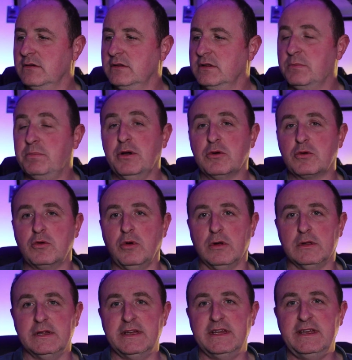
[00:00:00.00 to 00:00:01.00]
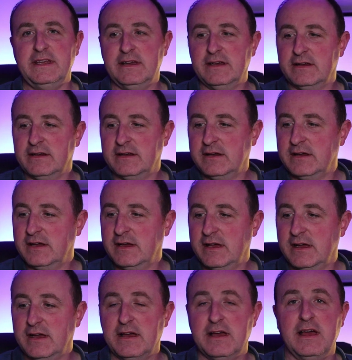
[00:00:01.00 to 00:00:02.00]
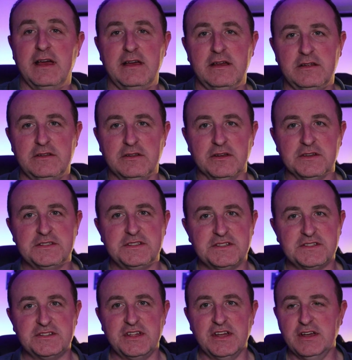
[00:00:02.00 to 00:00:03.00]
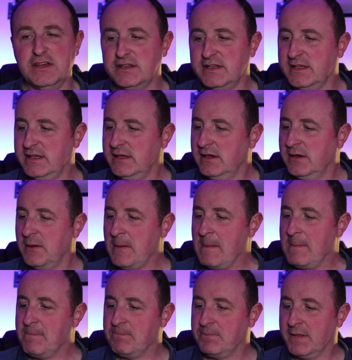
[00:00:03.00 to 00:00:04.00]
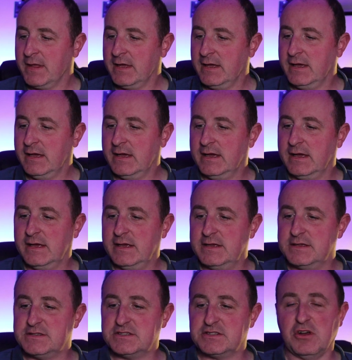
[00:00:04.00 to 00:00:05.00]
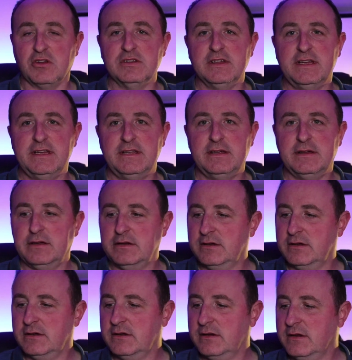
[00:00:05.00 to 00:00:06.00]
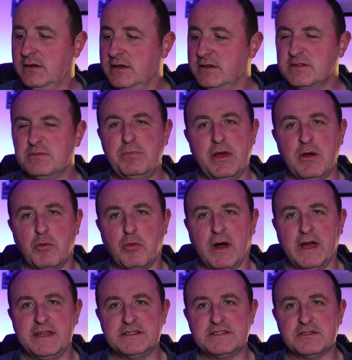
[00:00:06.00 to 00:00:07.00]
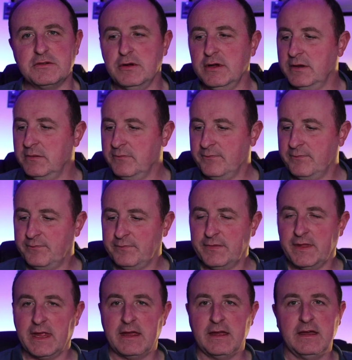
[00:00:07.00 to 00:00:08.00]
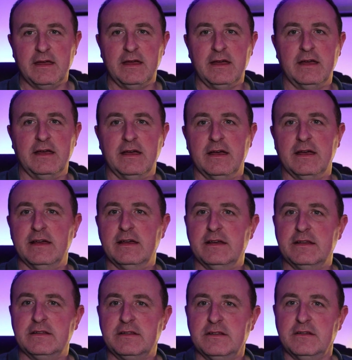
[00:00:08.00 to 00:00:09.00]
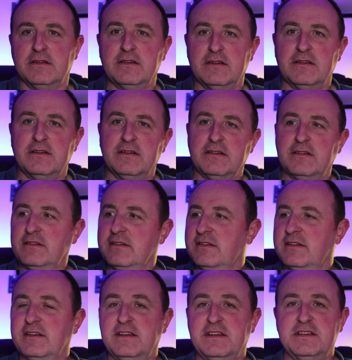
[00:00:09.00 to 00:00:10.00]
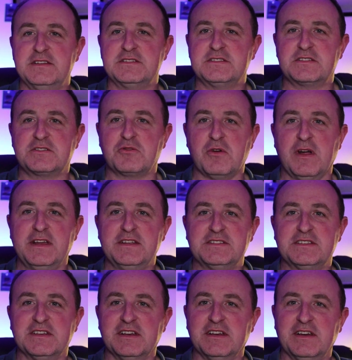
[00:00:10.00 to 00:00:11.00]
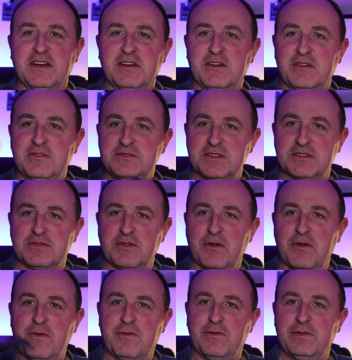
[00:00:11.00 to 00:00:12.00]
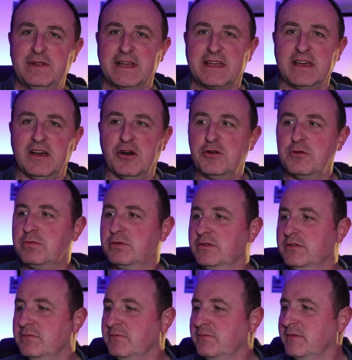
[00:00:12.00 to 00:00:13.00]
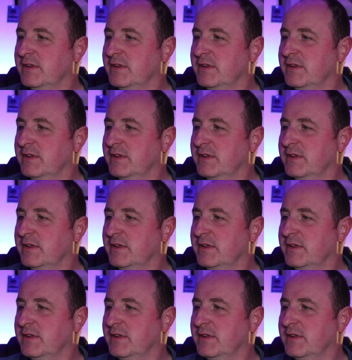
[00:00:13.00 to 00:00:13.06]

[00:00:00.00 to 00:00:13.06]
The build quality, nice and sturdy, it's solid, there's a bit of weight to it, and it's great to just flick it open.